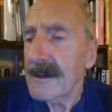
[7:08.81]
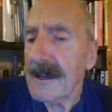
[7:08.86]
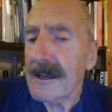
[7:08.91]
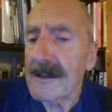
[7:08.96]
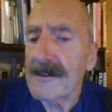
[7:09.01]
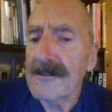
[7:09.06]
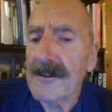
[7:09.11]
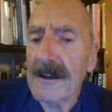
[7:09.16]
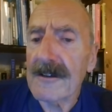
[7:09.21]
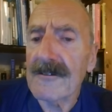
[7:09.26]

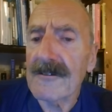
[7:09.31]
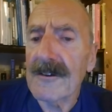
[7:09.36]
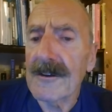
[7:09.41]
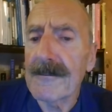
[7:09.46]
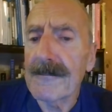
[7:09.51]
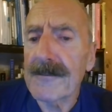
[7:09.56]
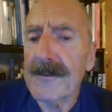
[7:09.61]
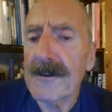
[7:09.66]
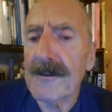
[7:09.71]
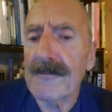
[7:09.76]
in
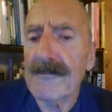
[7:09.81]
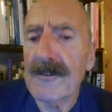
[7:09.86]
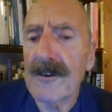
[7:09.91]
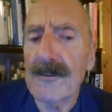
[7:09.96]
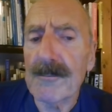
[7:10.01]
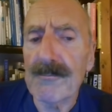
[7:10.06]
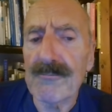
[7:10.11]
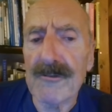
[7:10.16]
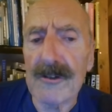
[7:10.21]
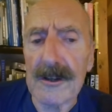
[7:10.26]

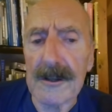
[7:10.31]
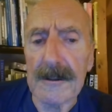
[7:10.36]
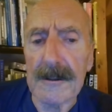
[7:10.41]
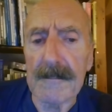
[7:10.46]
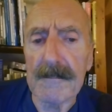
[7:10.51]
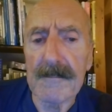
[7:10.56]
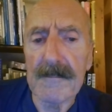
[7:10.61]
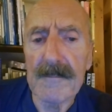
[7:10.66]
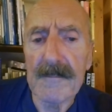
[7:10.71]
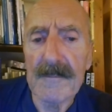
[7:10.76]
1950s Britain.